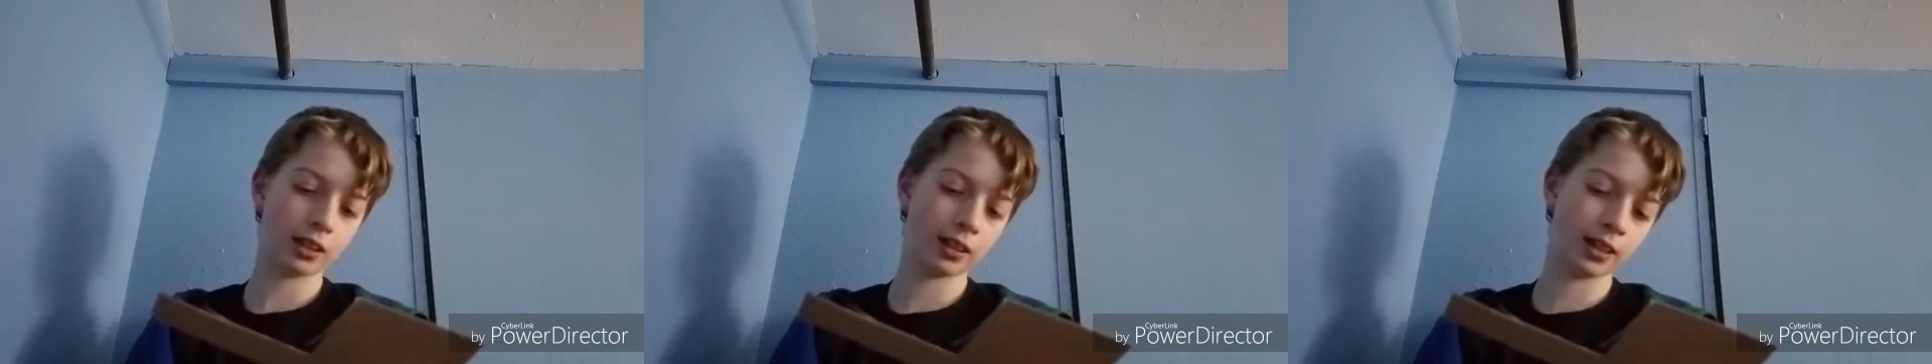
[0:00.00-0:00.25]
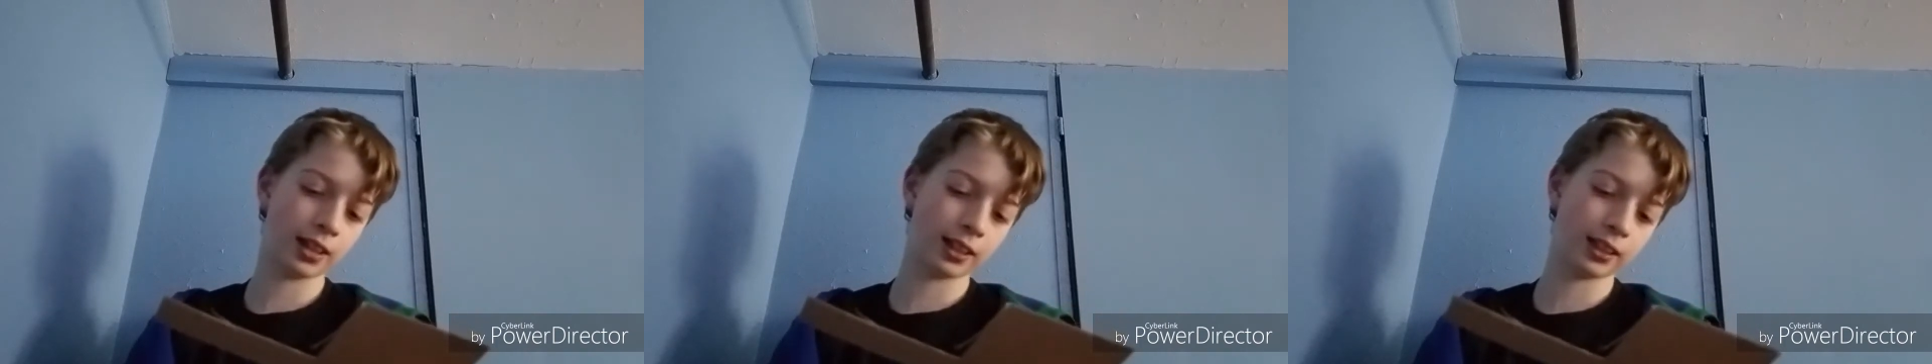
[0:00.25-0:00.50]

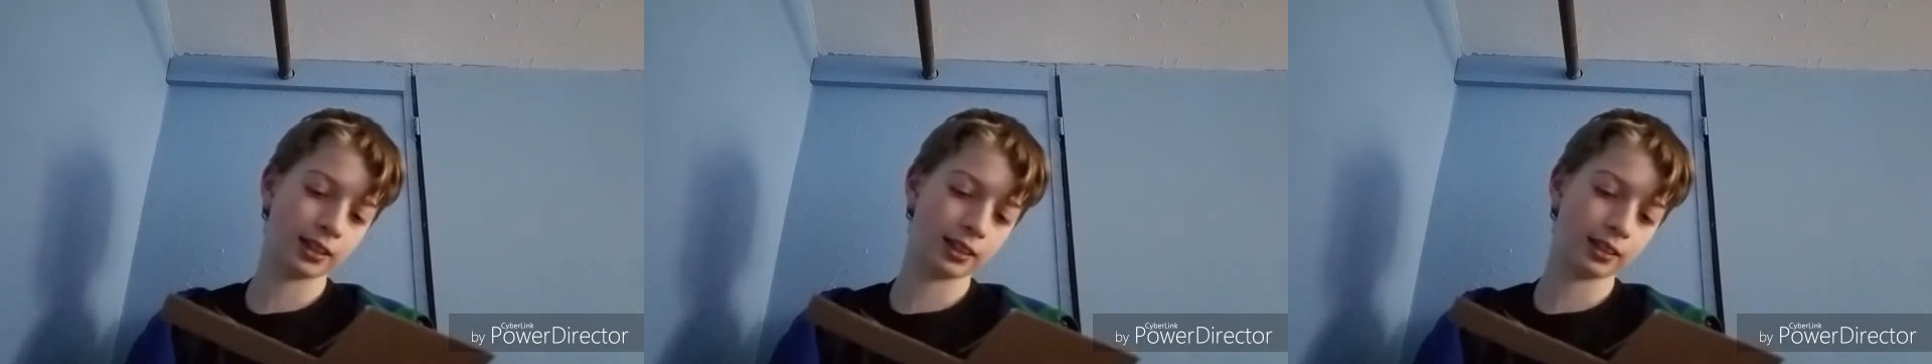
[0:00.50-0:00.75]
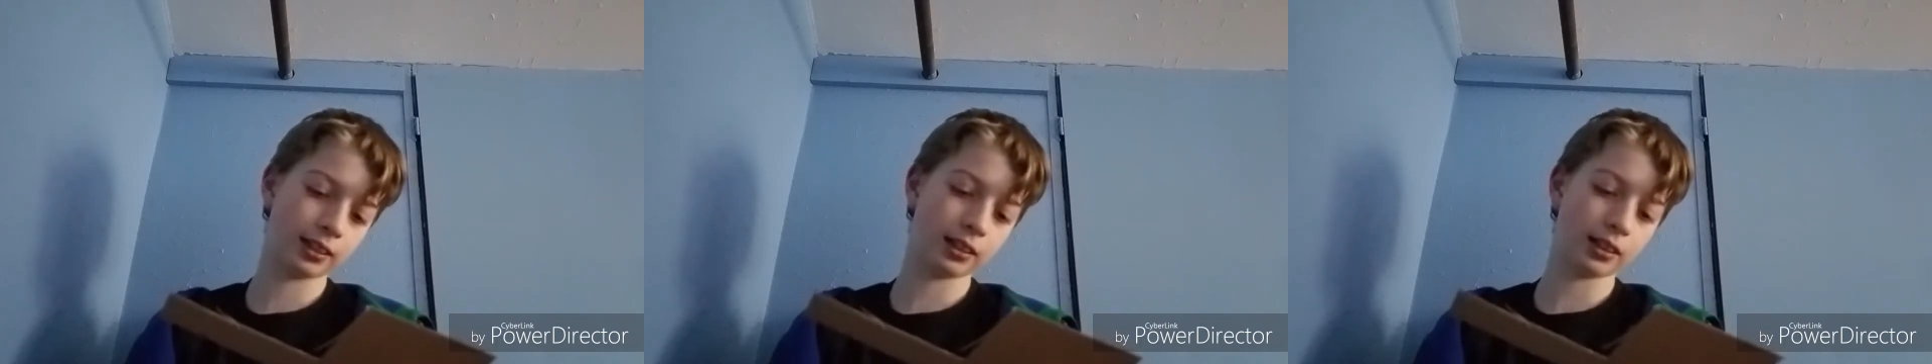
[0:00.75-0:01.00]
And
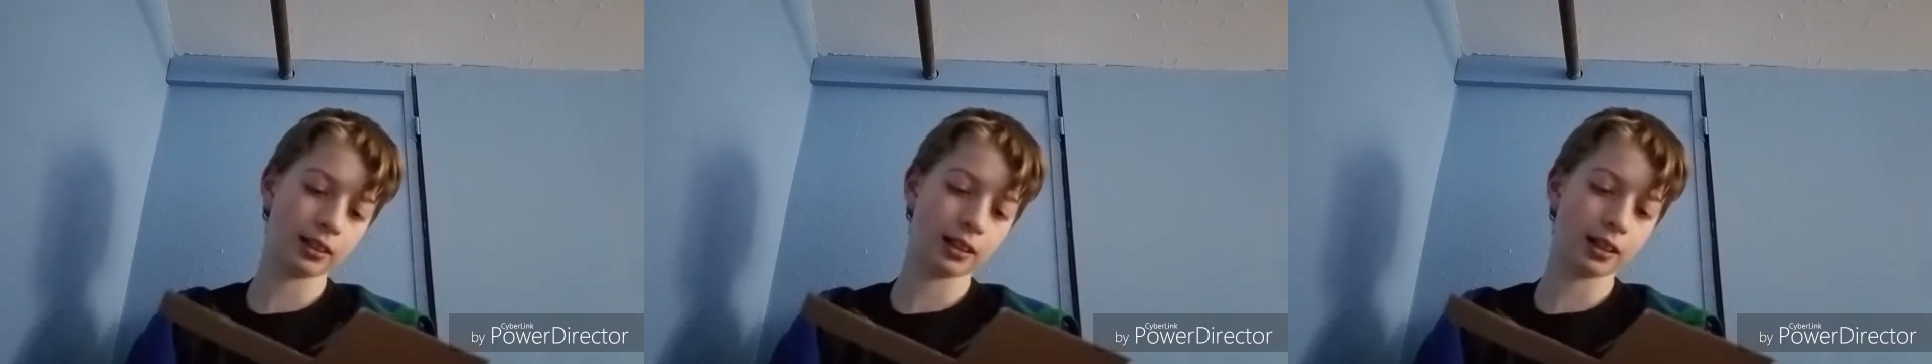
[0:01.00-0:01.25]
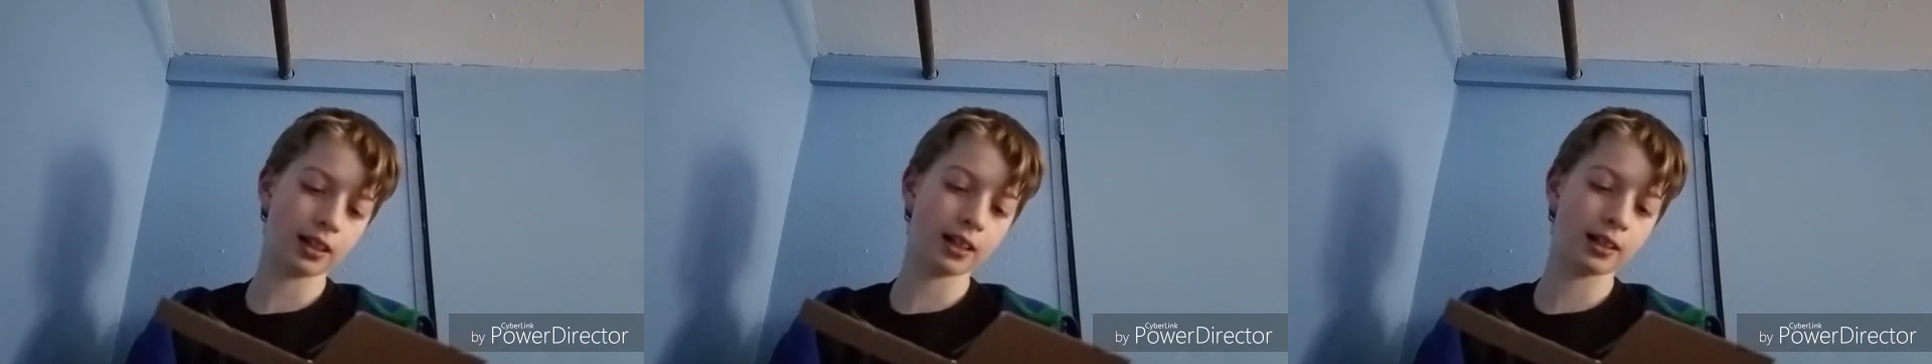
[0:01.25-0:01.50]

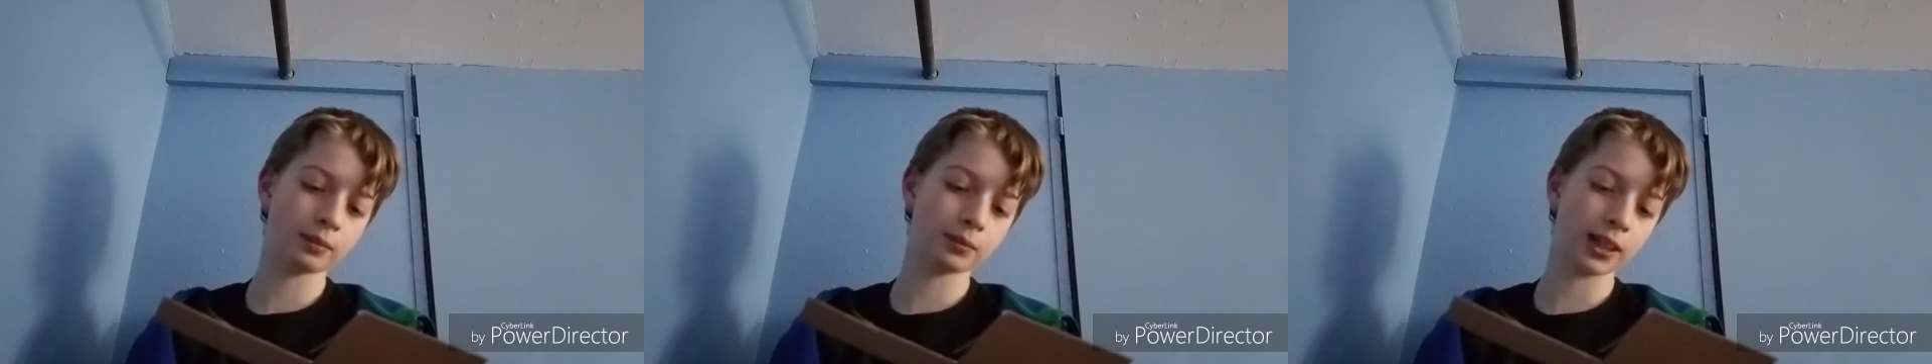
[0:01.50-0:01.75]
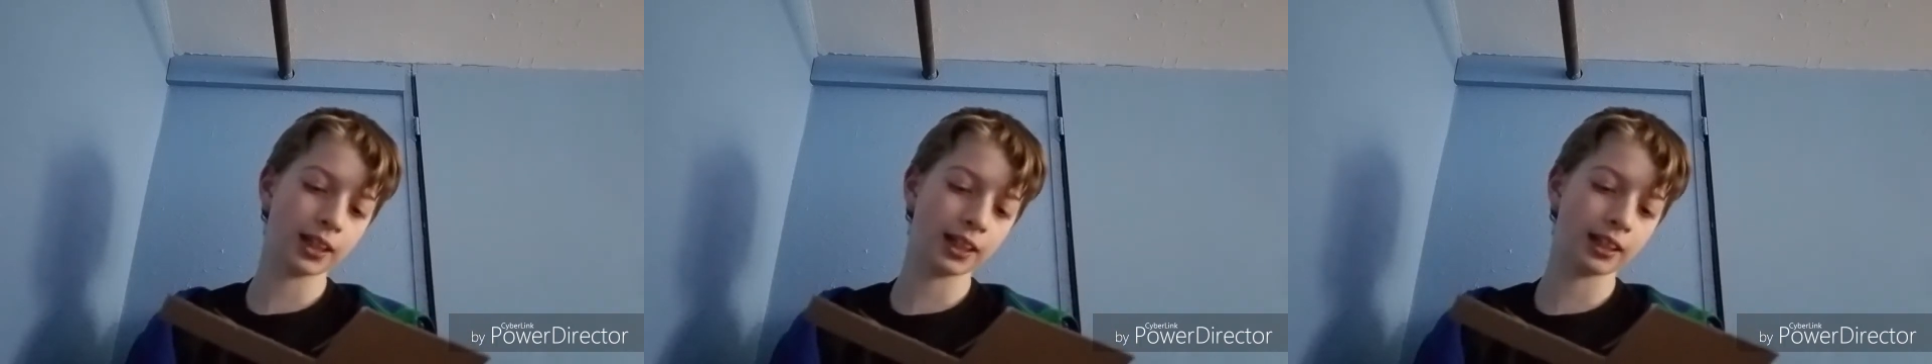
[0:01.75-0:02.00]
I'm
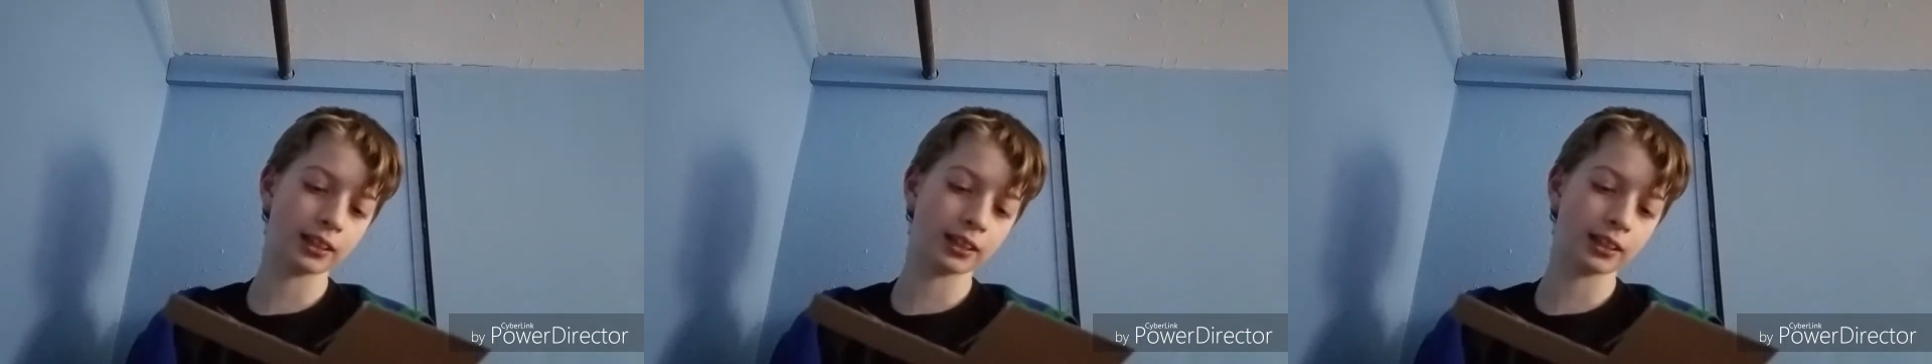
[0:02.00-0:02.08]
taking